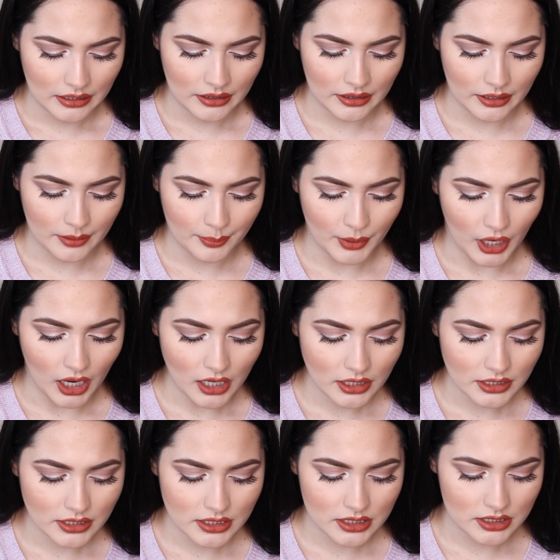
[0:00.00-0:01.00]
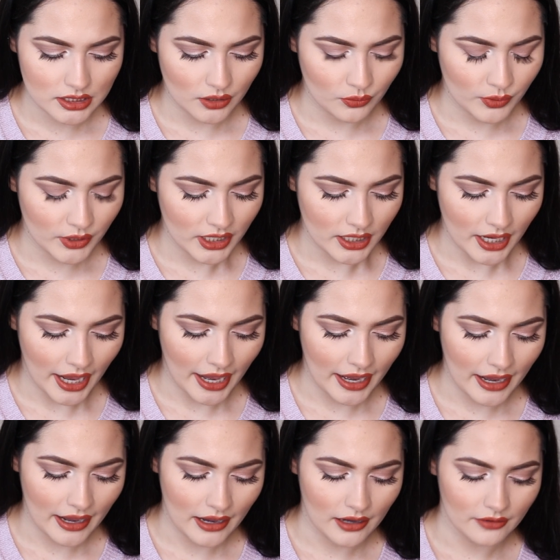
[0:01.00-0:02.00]
the box we
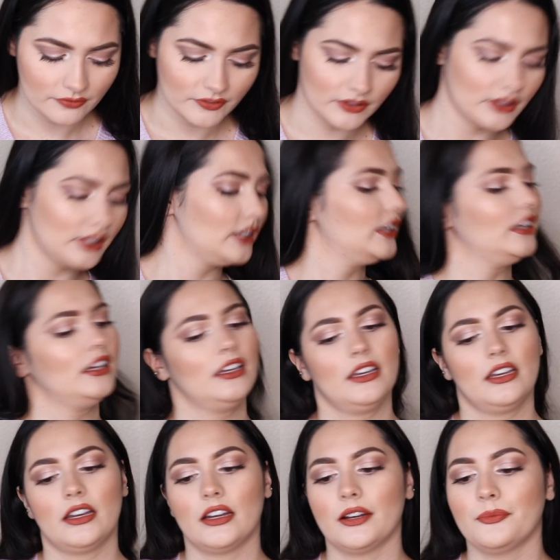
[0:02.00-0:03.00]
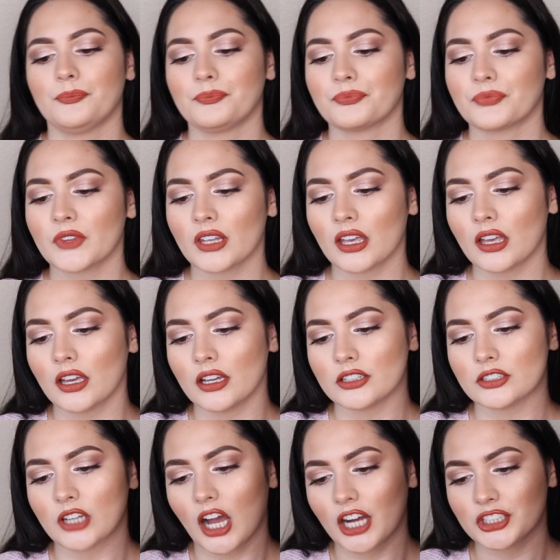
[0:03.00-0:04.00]
have the
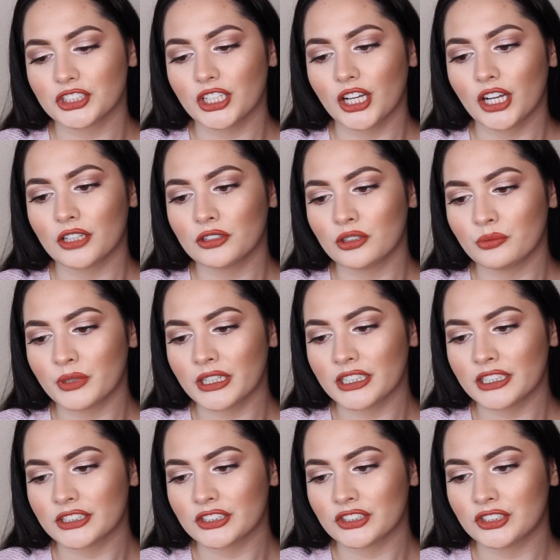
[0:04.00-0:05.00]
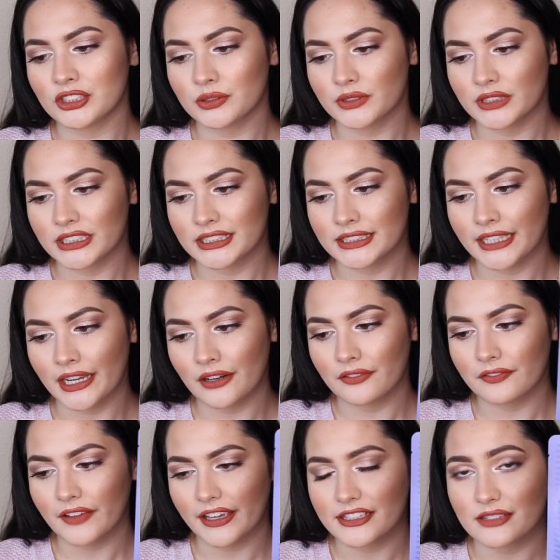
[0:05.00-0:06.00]
Tatcha Luminous Dewy Skin
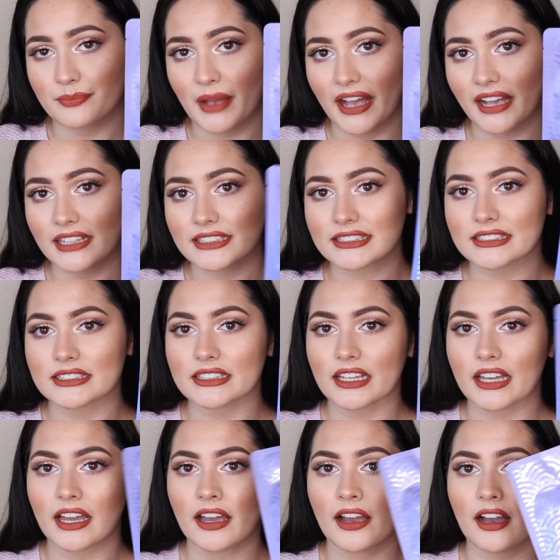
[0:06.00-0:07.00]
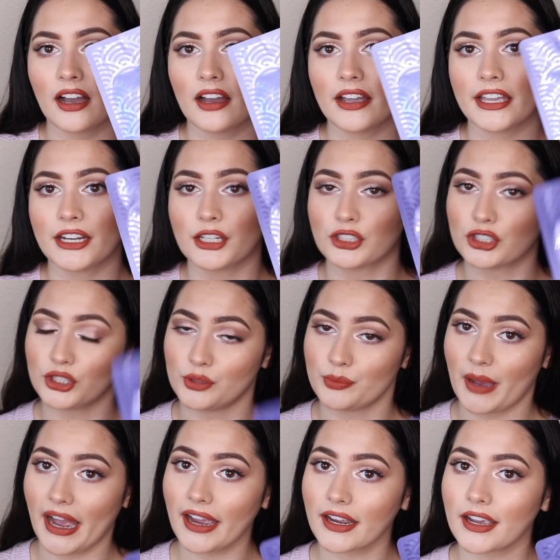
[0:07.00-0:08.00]
Face Mask in a
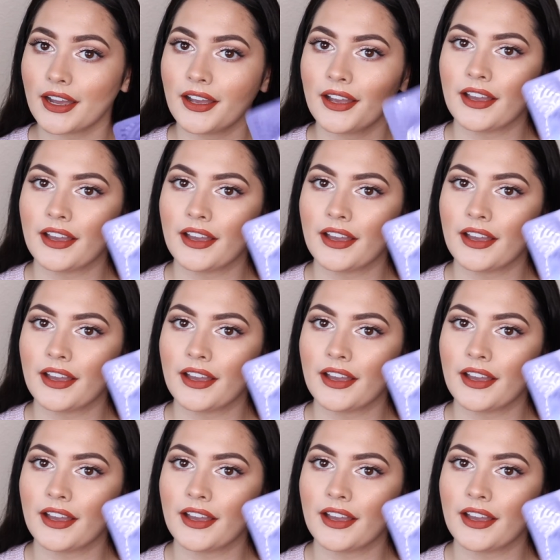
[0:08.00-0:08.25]
2-pack.